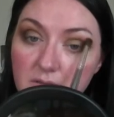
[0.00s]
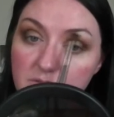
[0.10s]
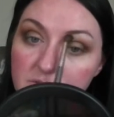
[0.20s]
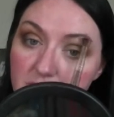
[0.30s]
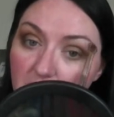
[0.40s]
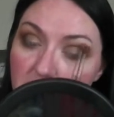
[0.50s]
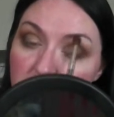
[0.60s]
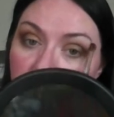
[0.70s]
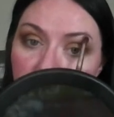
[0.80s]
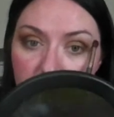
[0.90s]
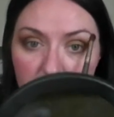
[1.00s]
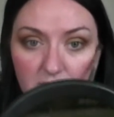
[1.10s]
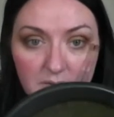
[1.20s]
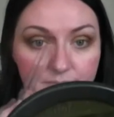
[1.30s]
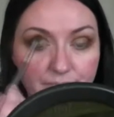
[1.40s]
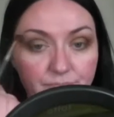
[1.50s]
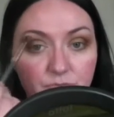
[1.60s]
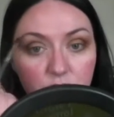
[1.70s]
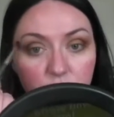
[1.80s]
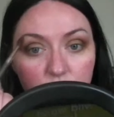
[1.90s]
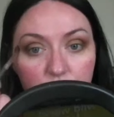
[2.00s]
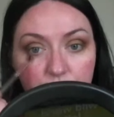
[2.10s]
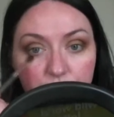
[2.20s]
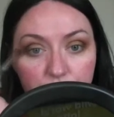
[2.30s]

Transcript: Just lightens it up a little. So